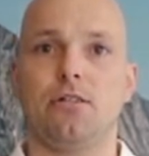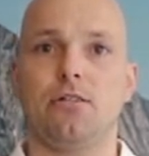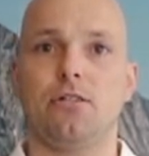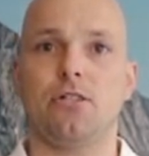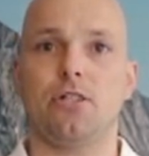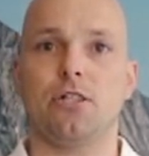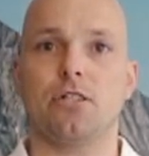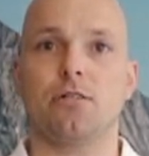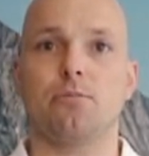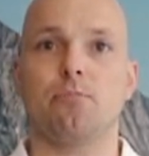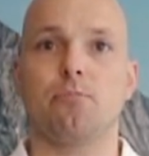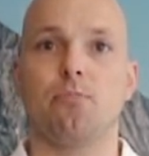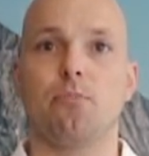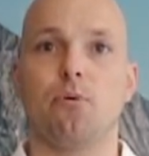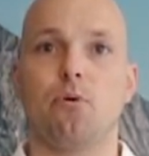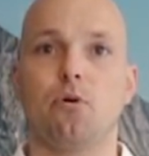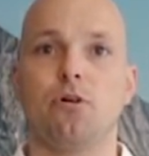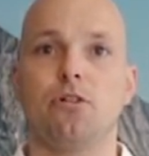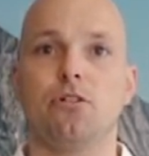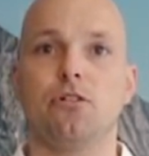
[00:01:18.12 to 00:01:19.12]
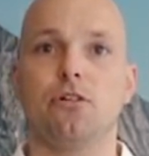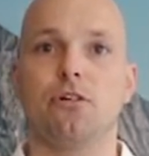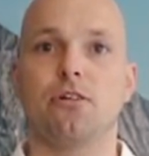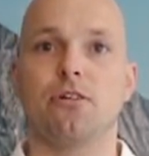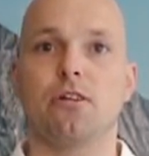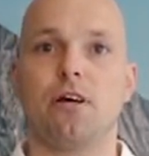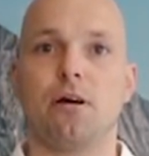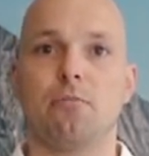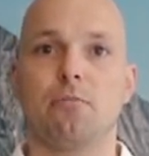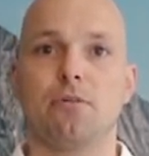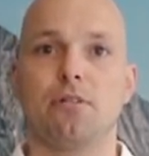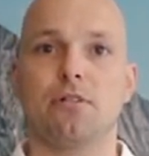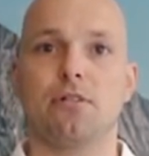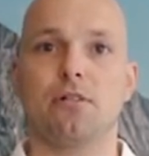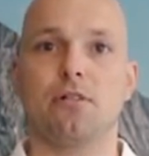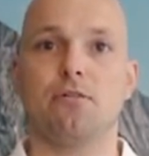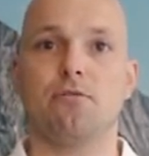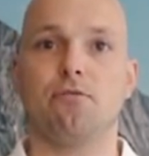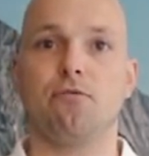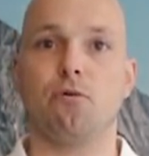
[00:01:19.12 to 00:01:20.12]
just point your
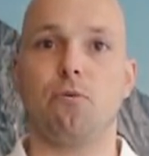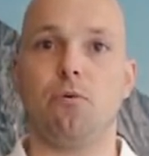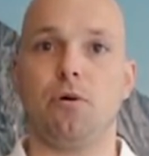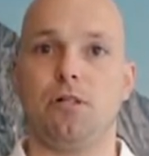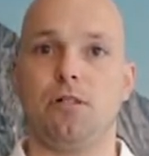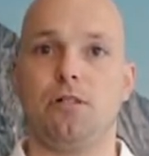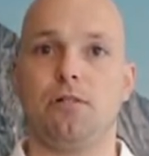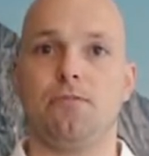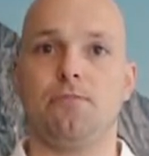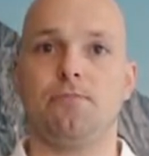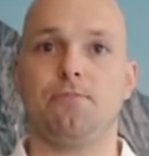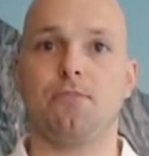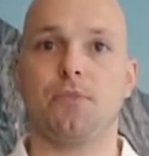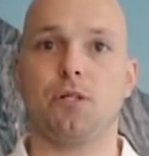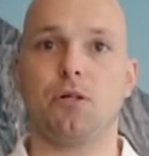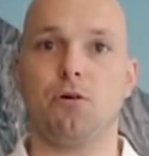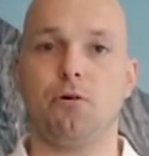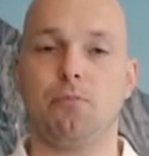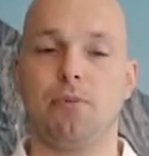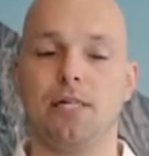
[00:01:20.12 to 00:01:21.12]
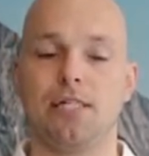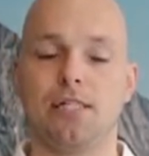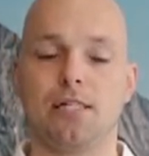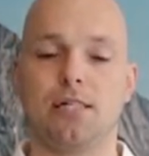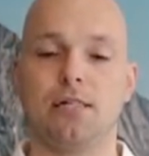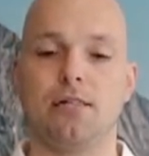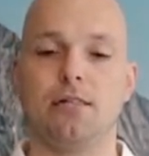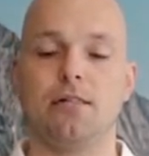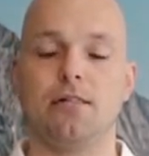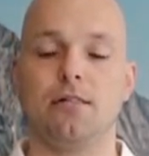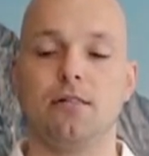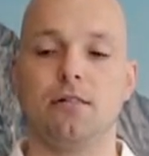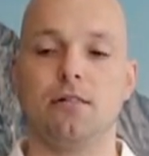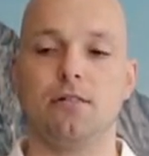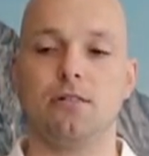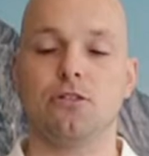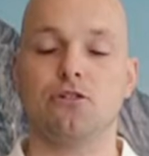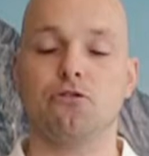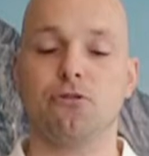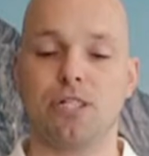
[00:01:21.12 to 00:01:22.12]
thumbs forward, or basically
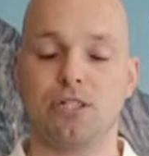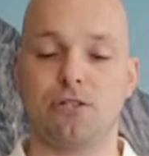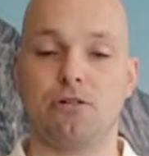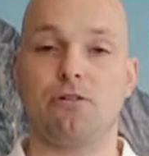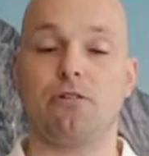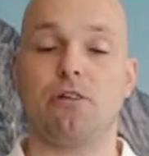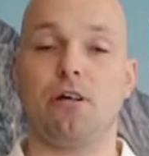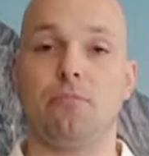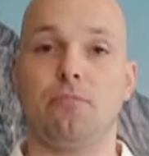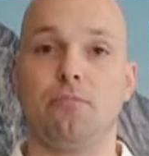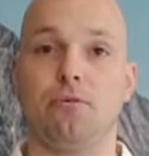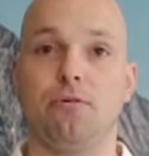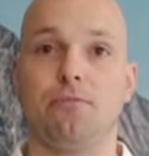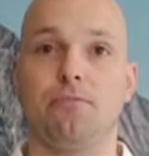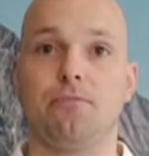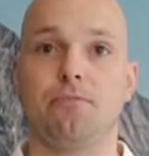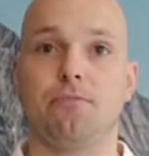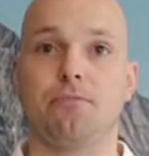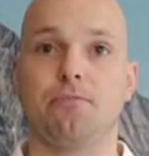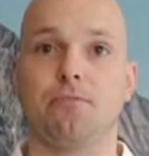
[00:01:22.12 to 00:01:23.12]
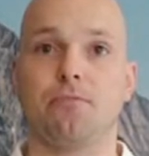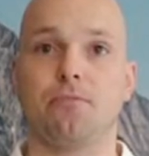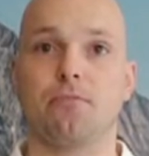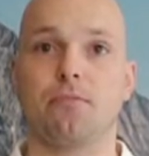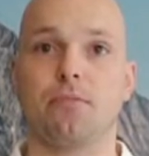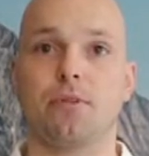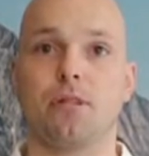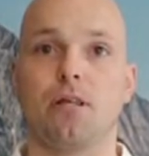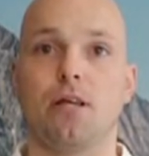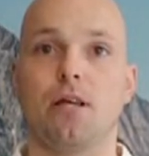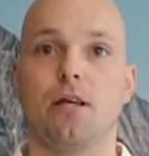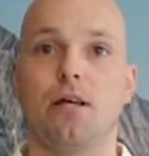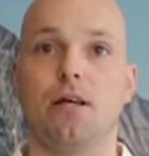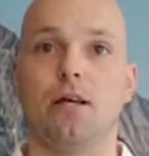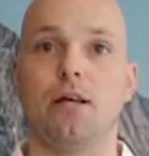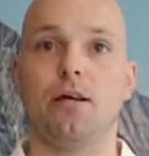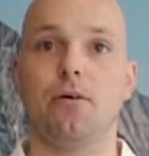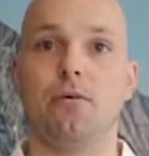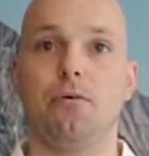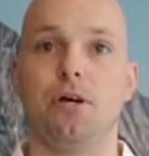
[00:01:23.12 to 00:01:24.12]
stretch your thumb.
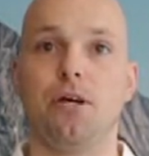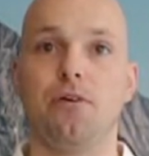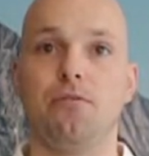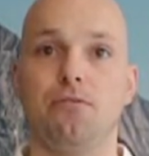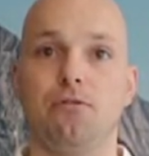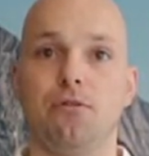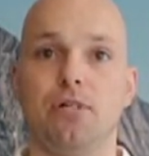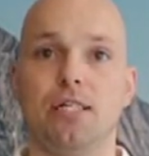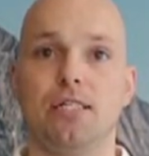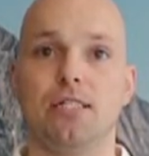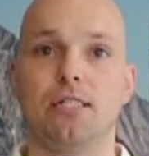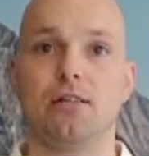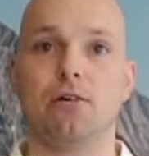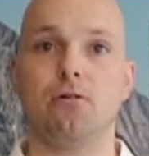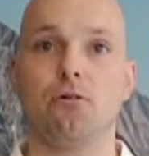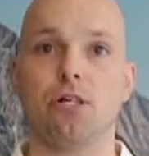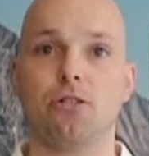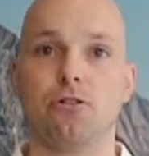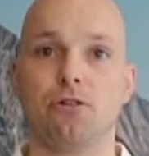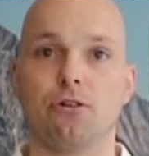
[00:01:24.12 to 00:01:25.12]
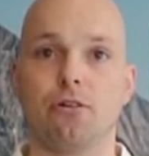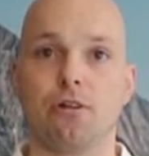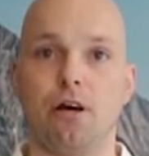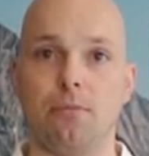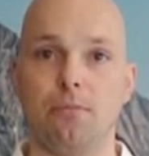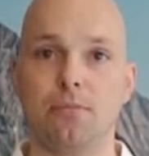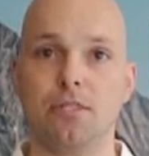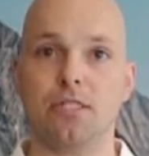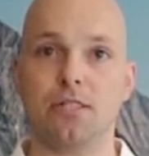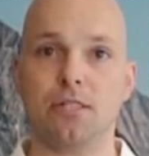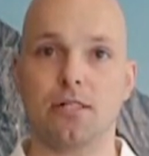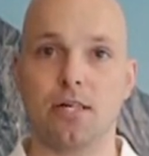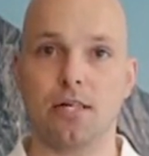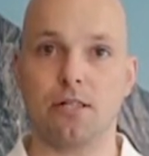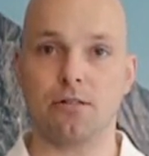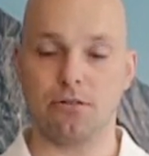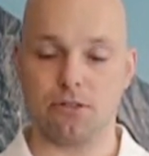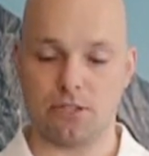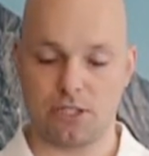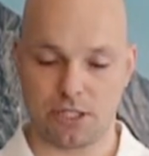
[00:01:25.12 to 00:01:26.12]
If you then look at your thumbs
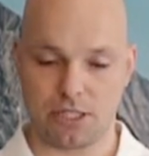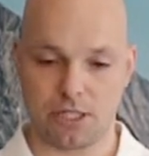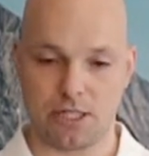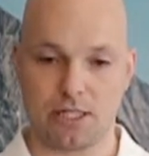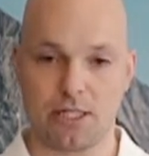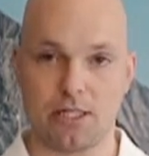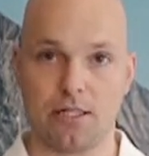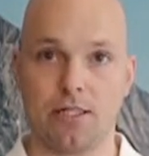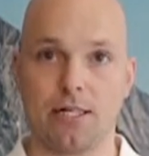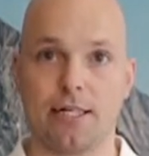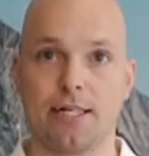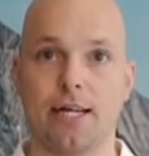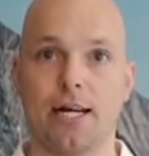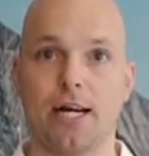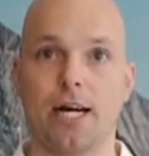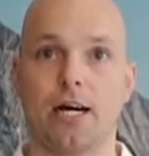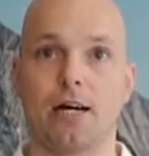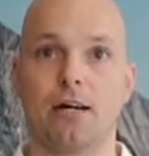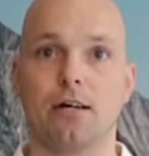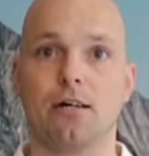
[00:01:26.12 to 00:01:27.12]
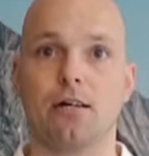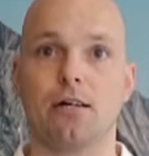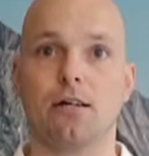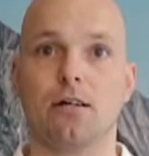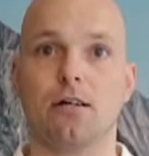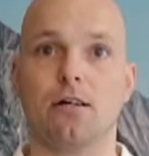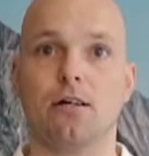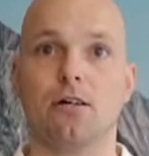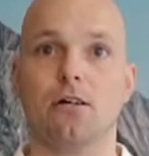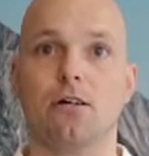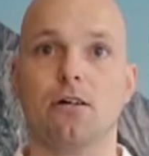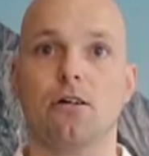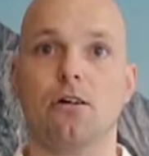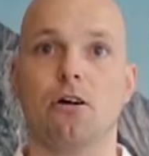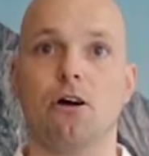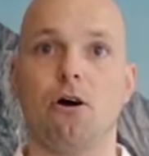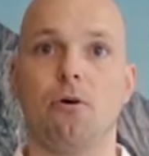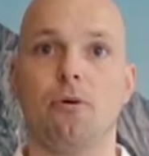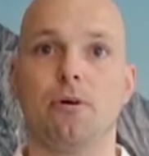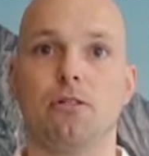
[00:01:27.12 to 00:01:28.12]
and you see that they are
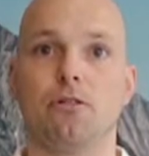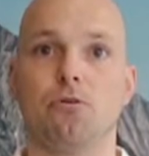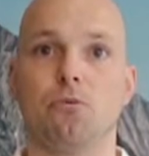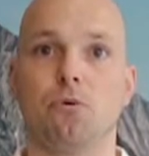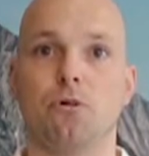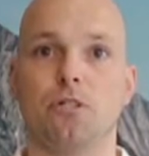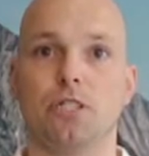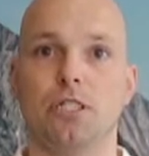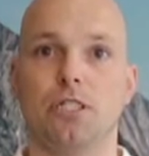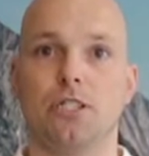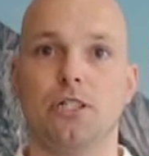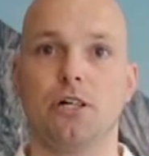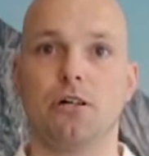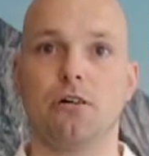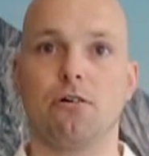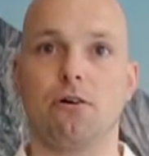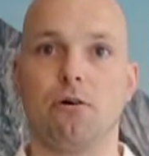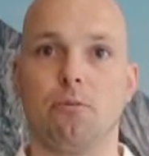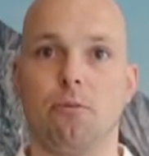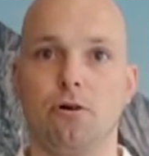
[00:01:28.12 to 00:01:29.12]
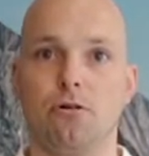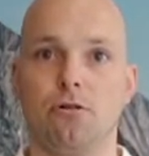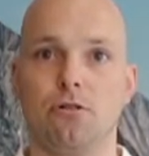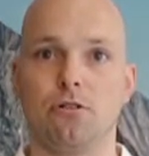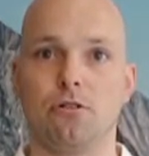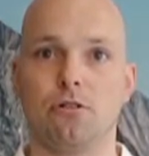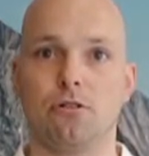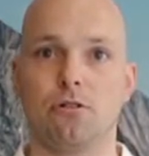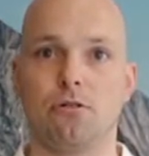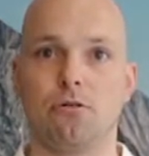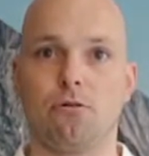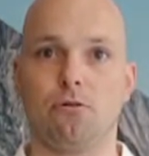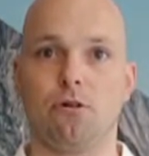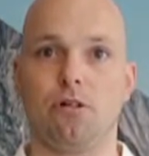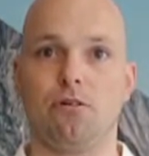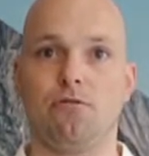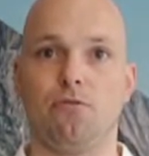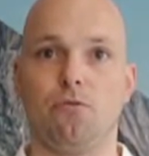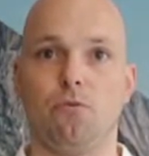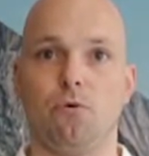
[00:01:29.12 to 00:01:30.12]
going towards each other almost, or
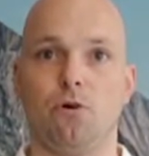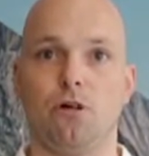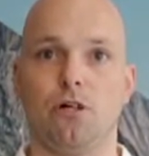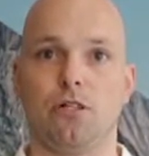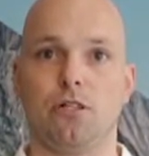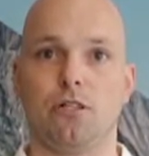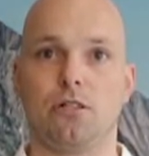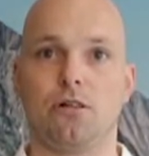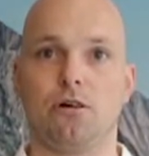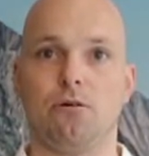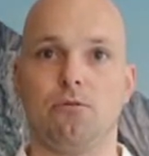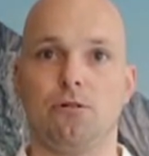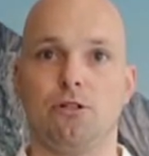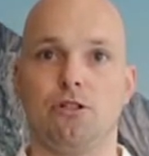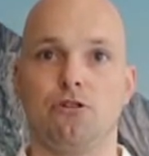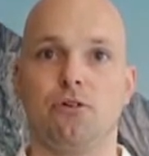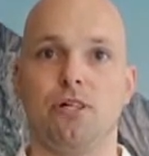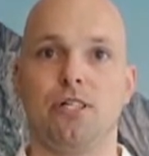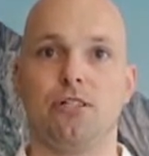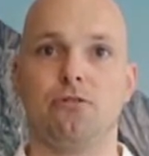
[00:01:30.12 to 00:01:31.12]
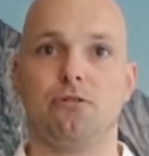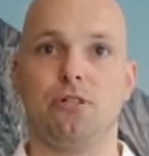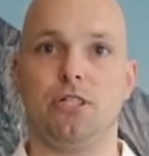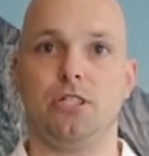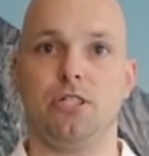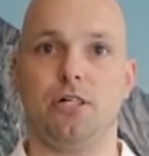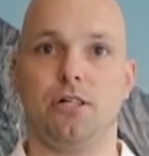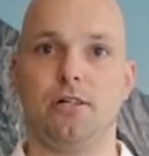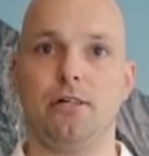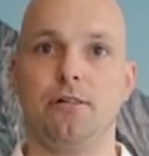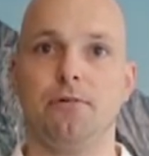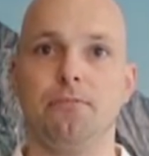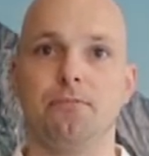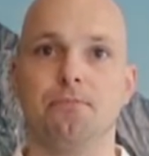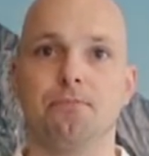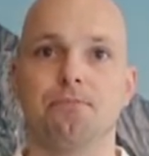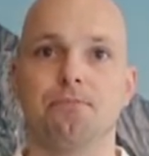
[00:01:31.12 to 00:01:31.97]
even worse, going straight to each other,